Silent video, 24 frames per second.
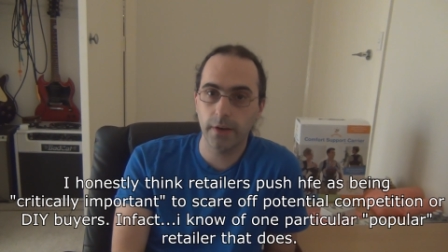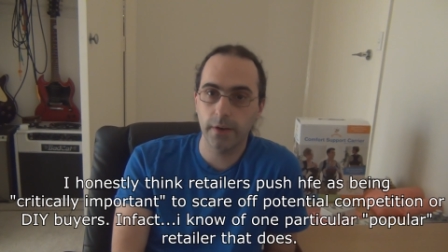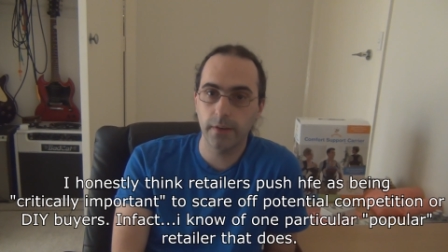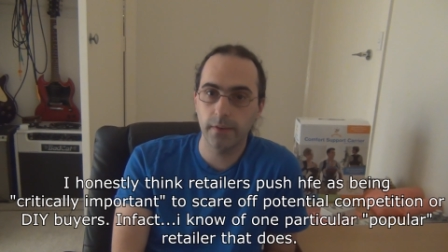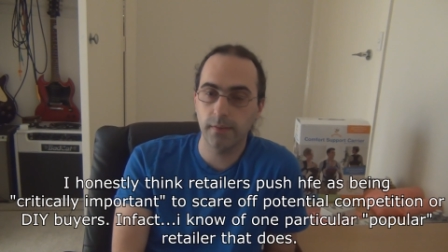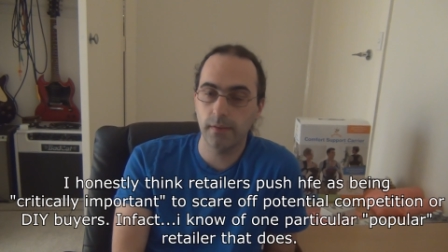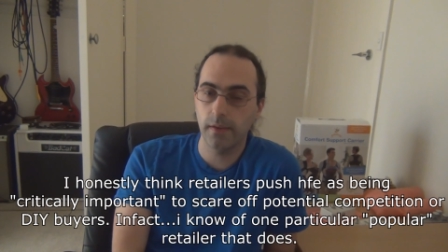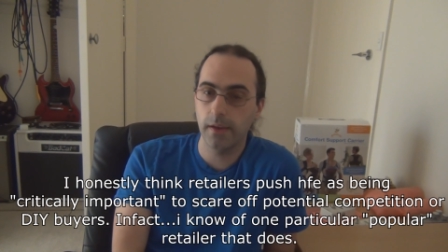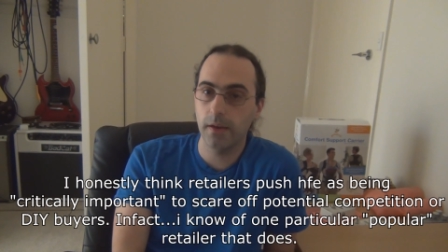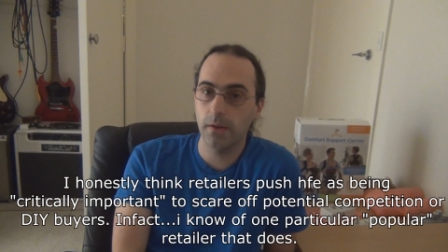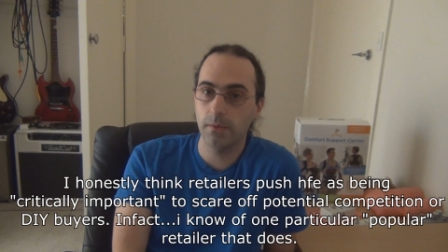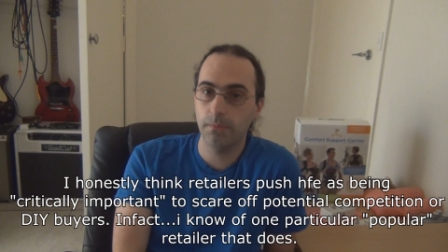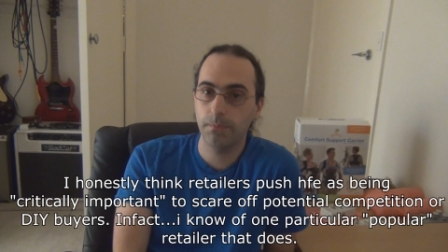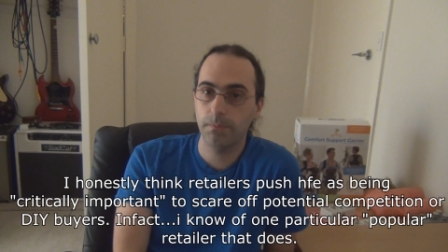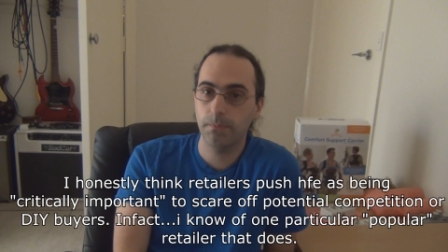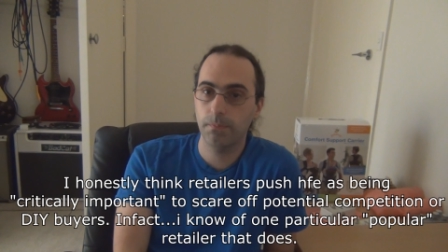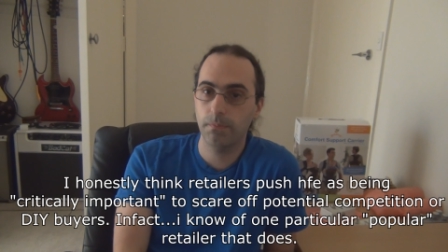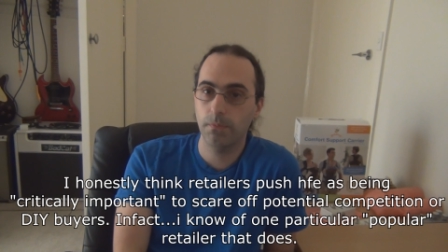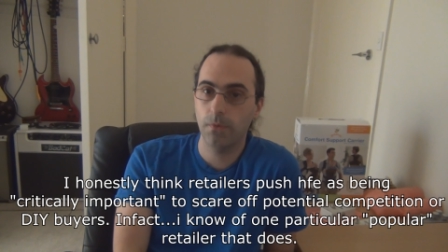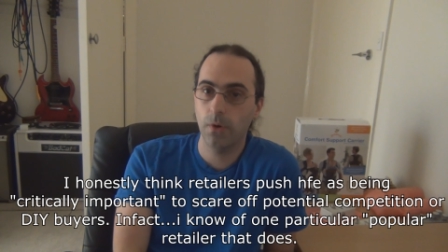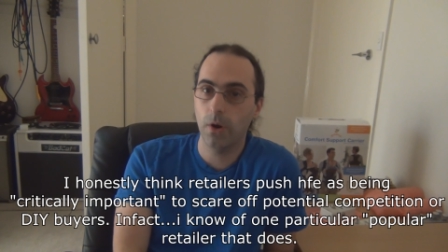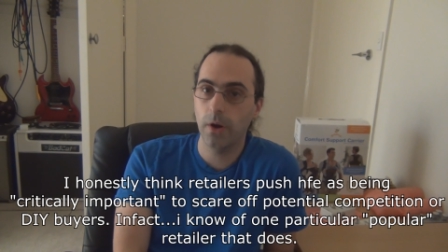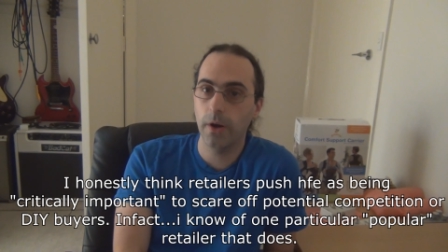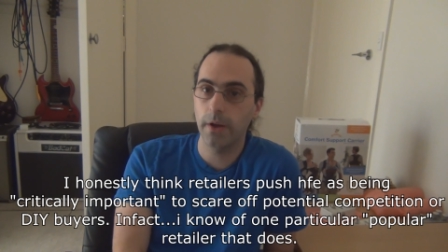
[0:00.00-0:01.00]
going to sound
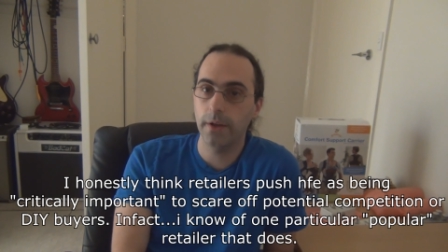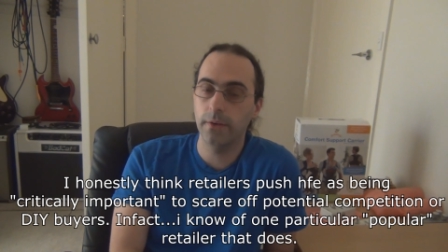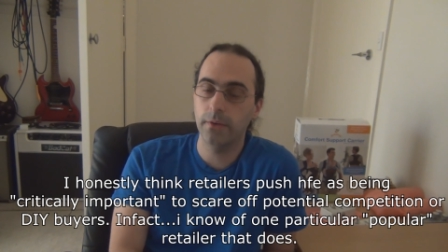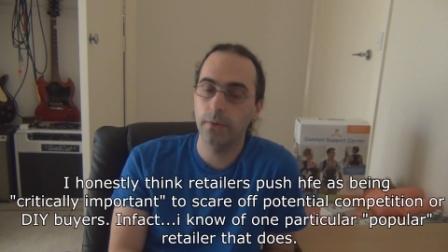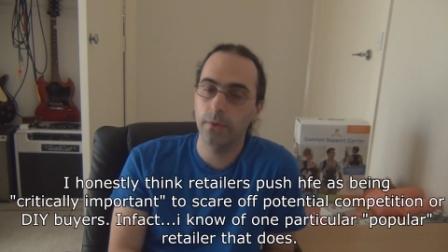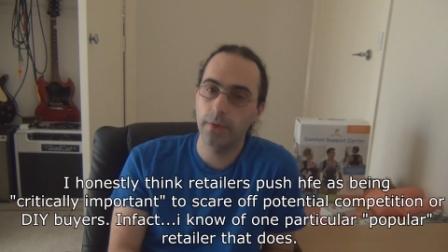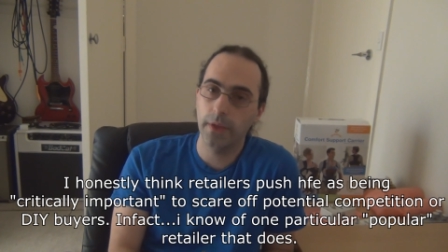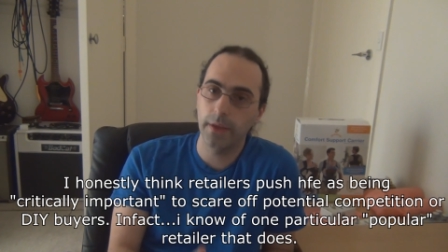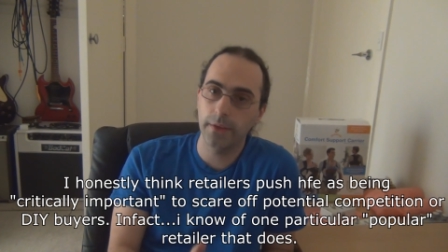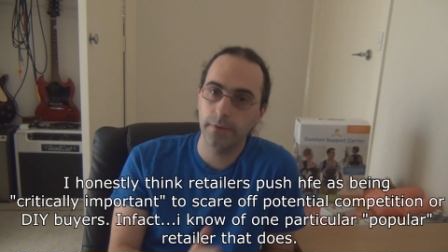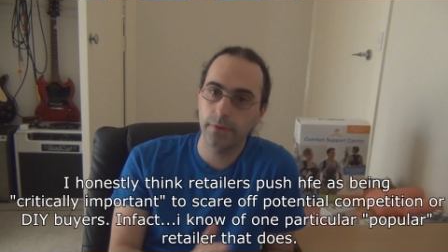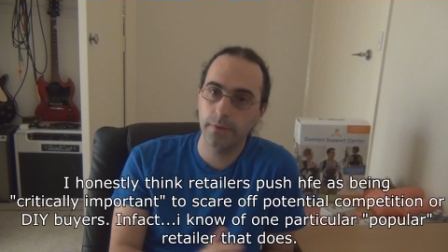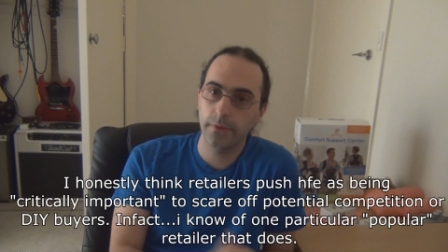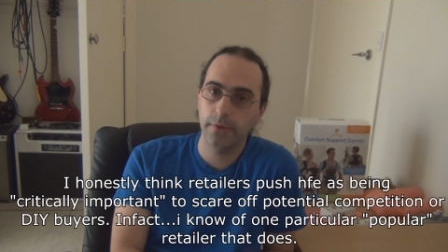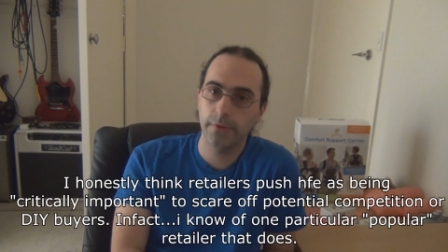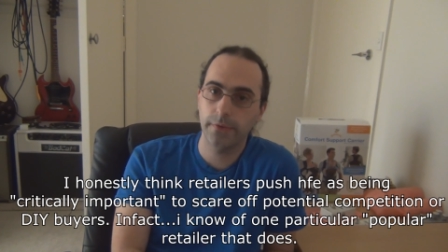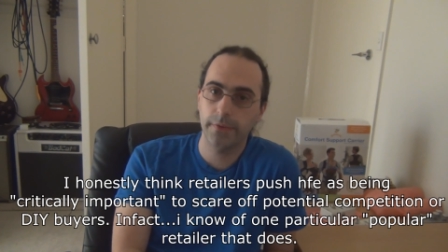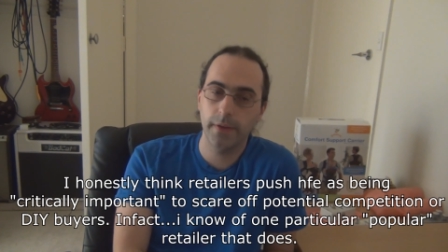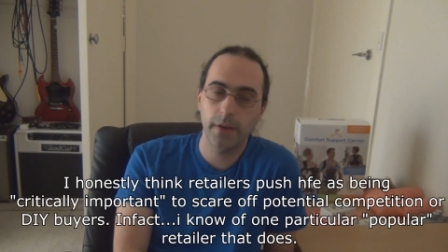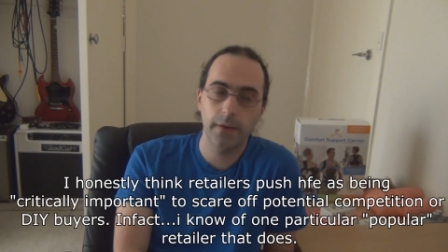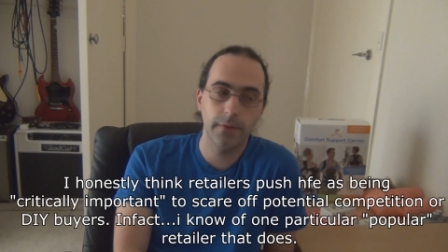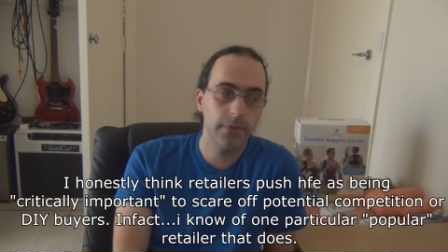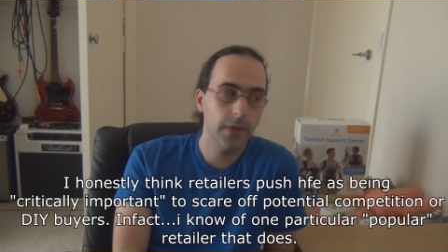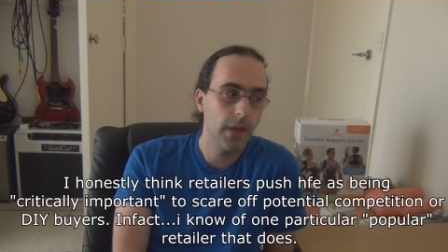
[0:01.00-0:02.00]
right and all that sort of
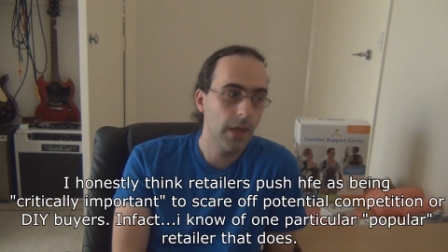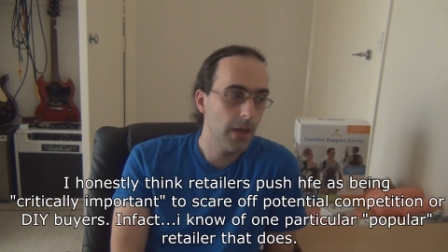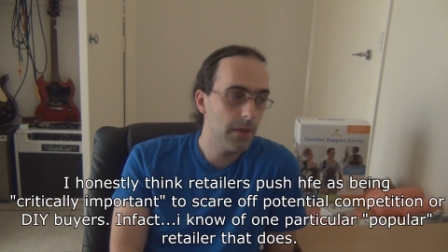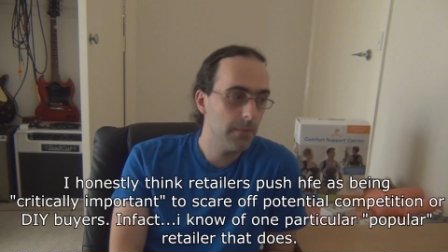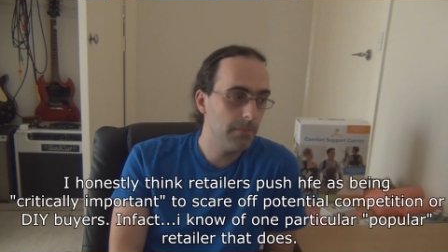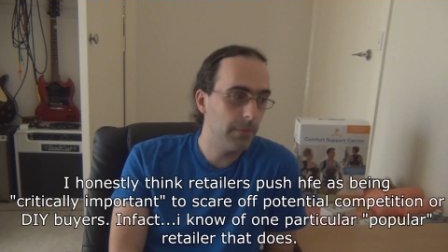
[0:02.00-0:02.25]
stuff.